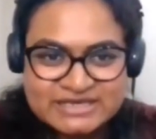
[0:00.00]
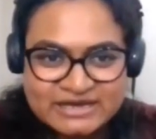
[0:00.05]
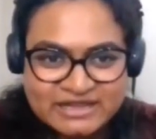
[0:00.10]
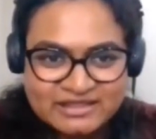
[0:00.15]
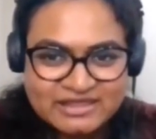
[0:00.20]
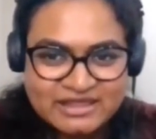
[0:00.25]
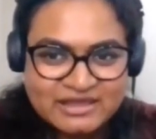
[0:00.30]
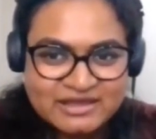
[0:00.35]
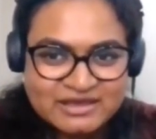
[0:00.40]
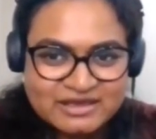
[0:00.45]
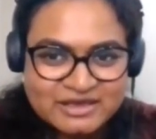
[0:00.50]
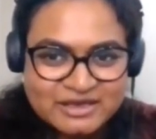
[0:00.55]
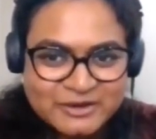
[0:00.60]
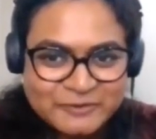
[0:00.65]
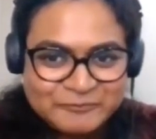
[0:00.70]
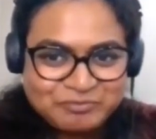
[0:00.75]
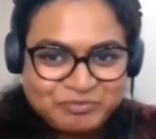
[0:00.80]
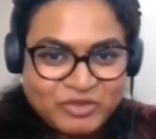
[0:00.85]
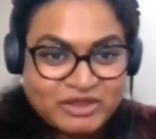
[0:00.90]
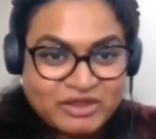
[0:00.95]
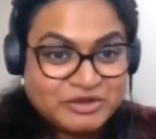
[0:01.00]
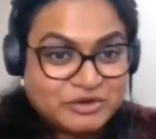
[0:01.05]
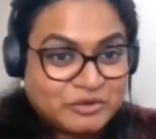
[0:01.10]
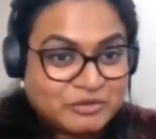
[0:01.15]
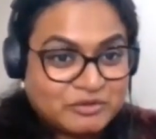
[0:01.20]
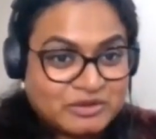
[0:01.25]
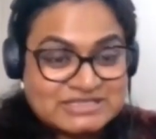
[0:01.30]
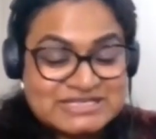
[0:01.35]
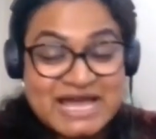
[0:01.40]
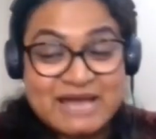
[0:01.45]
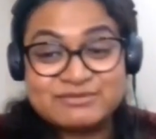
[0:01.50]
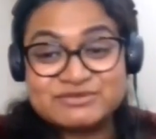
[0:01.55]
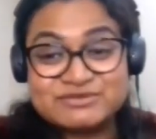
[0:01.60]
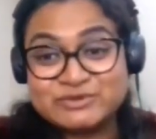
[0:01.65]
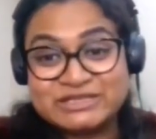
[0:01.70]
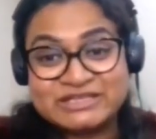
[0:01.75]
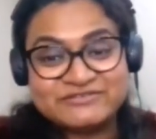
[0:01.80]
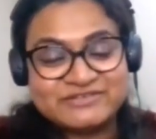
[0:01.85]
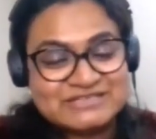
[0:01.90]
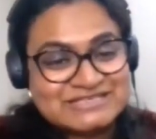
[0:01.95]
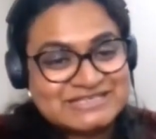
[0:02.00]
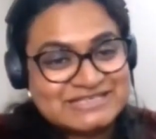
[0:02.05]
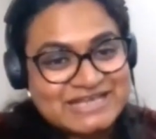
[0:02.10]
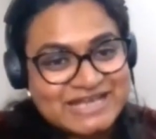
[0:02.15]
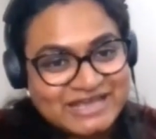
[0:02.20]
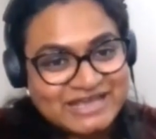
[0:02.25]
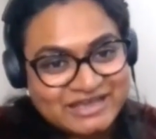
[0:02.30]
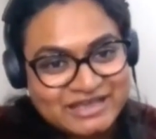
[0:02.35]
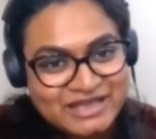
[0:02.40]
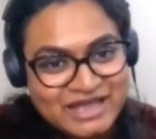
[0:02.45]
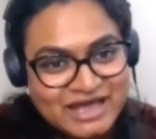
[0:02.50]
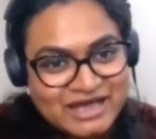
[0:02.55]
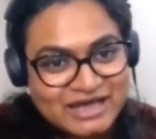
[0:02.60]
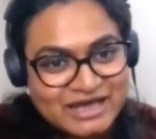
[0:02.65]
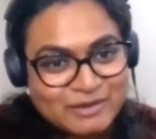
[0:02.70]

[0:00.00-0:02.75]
And I think, the times we live in today,